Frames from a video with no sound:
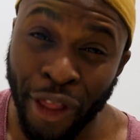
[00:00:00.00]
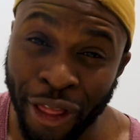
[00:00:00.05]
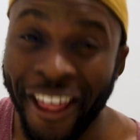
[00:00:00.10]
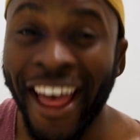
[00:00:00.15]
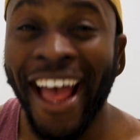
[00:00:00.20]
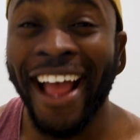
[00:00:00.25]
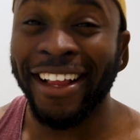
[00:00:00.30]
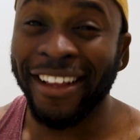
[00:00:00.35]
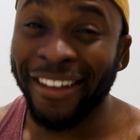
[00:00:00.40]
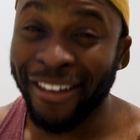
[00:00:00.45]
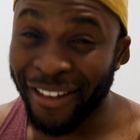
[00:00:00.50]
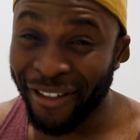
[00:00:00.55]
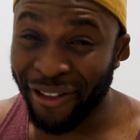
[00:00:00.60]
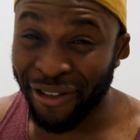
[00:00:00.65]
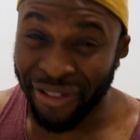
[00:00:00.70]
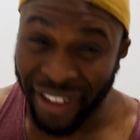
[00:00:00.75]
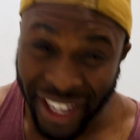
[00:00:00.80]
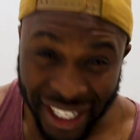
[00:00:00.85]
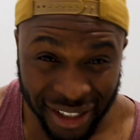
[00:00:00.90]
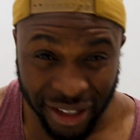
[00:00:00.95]
that
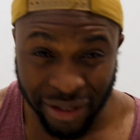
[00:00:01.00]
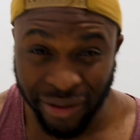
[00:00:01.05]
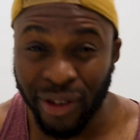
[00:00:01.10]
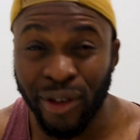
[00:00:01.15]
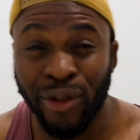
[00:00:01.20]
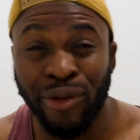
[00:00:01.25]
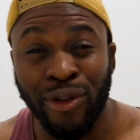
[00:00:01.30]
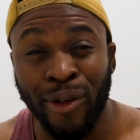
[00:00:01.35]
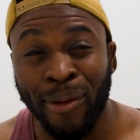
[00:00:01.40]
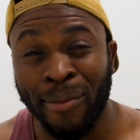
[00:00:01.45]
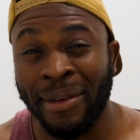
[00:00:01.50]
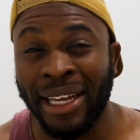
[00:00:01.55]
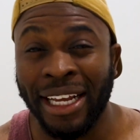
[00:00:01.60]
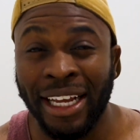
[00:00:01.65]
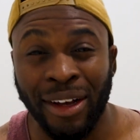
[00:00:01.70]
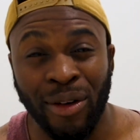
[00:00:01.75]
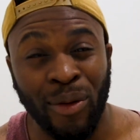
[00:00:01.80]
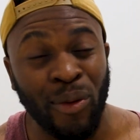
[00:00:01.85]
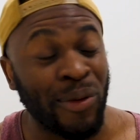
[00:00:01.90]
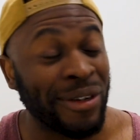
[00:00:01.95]
festival for
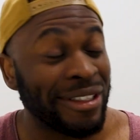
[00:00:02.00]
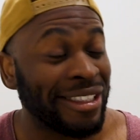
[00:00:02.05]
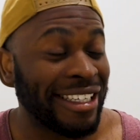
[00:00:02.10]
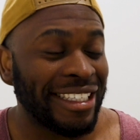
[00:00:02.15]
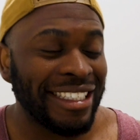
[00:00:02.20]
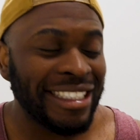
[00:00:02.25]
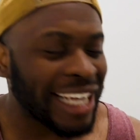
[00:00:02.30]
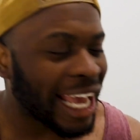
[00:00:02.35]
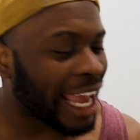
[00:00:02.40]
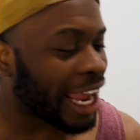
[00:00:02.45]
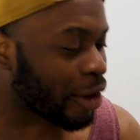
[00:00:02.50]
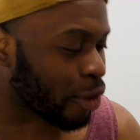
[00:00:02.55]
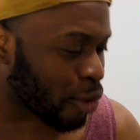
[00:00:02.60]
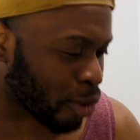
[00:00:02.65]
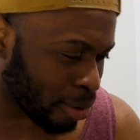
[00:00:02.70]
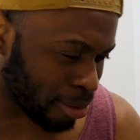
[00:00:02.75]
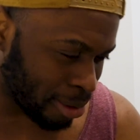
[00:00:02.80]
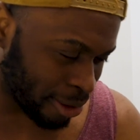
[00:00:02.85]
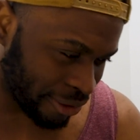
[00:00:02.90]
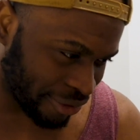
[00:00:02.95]
me was a
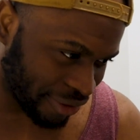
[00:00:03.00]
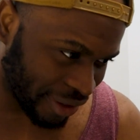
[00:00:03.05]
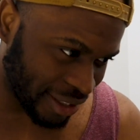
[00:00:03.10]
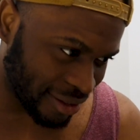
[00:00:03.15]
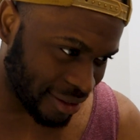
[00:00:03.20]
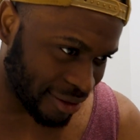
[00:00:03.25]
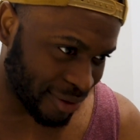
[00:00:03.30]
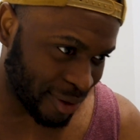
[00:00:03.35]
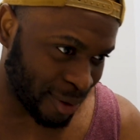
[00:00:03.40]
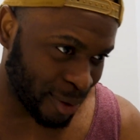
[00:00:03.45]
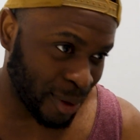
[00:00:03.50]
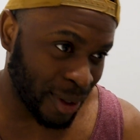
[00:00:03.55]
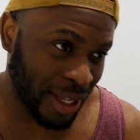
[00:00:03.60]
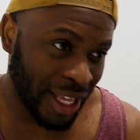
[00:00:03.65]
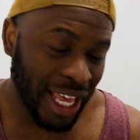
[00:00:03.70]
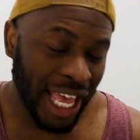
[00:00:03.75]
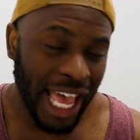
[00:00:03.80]
terrible festival.